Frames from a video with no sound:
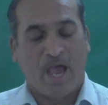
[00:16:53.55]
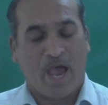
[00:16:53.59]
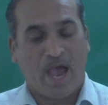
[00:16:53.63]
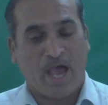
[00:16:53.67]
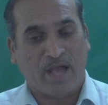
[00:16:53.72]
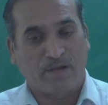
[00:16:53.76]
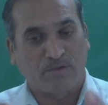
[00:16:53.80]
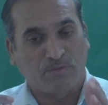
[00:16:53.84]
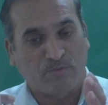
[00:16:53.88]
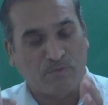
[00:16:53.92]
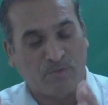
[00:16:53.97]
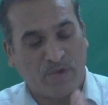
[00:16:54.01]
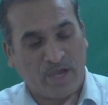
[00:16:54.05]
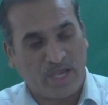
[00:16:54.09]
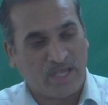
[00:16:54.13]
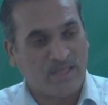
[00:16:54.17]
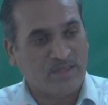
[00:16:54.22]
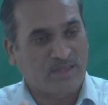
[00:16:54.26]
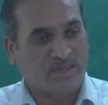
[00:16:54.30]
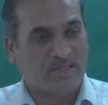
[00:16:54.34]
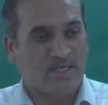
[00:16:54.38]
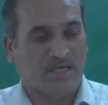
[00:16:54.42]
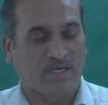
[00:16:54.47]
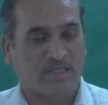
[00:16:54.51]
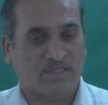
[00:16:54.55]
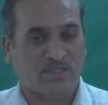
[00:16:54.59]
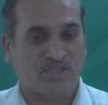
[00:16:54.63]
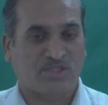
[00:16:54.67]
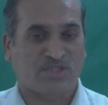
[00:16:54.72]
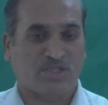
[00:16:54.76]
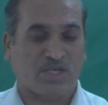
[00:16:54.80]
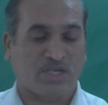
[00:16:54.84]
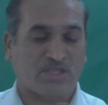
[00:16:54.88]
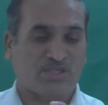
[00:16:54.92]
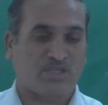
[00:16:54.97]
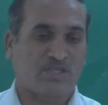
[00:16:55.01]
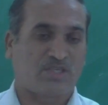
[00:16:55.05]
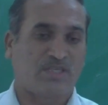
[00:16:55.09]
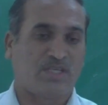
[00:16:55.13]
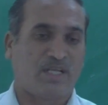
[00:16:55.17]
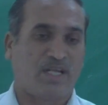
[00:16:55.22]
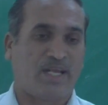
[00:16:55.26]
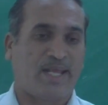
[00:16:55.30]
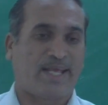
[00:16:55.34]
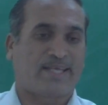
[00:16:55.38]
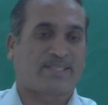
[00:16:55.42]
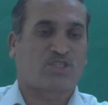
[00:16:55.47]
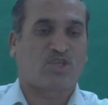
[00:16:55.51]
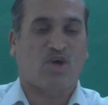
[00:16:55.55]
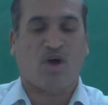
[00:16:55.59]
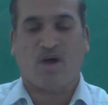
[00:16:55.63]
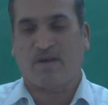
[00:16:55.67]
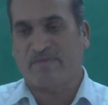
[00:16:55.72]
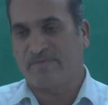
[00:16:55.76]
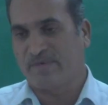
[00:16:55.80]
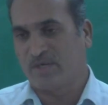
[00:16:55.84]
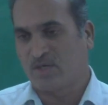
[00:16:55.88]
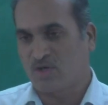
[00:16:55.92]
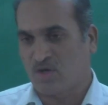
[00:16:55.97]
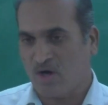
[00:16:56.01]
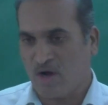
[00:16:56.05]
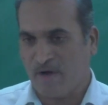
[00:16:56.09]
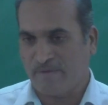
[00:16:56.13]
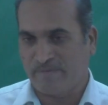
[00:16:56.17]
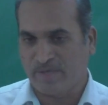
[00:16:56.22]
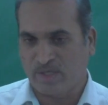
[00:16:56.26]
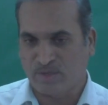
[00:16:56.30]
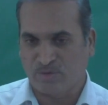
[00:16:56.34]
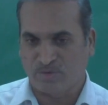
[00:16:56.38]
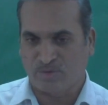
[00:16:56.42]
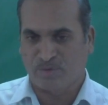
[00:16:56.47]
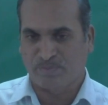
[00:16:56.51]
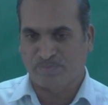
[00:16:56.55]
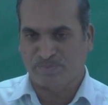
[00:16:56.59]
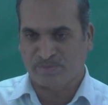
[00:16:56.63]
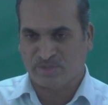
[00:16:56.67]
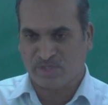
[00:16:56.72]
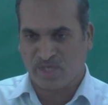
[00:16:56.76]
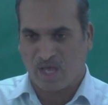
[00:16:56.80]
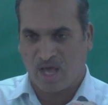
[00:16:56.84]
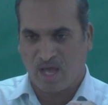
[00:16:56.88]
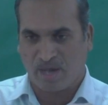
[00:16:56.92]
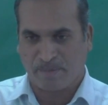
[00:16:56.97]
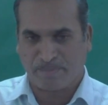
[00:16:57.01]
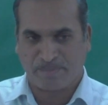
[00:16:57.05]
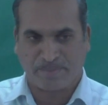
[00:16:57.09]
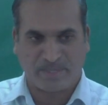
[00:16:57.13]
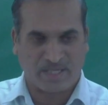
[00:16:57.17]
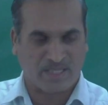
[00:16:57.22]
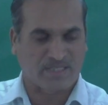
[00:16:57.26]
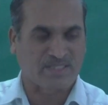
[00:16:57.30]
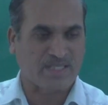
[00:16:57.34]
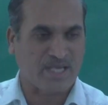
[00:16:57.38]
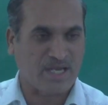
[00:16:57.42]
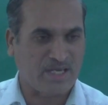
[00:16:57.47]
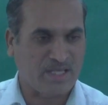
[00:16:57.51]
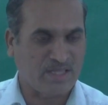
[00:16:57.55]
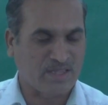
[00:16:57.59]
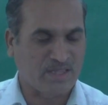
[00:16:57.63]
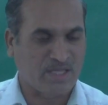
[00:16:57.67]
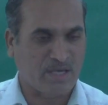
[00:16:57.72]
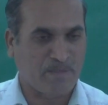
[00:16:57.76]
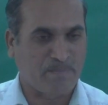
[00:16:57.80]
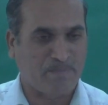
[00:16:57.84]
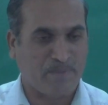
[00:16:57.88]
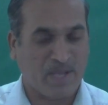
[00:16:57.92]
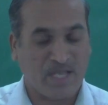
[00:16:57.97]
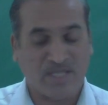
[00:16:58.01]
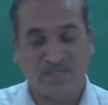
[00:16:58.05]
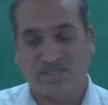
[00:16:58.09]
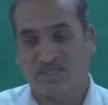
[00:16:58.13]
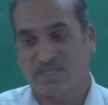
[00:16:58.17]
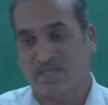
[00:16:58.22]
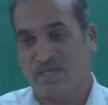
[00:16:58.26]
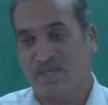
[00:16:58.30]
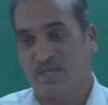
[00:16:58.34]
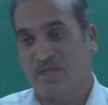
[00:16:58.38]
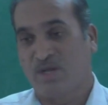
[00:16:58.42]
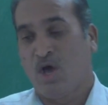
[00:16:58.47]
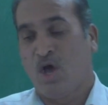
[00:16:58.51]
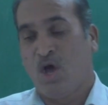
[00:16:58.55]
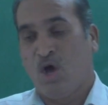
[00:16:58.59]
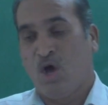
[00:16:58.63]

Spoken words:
and when the such a electron withdrawing groups are present in the benzene,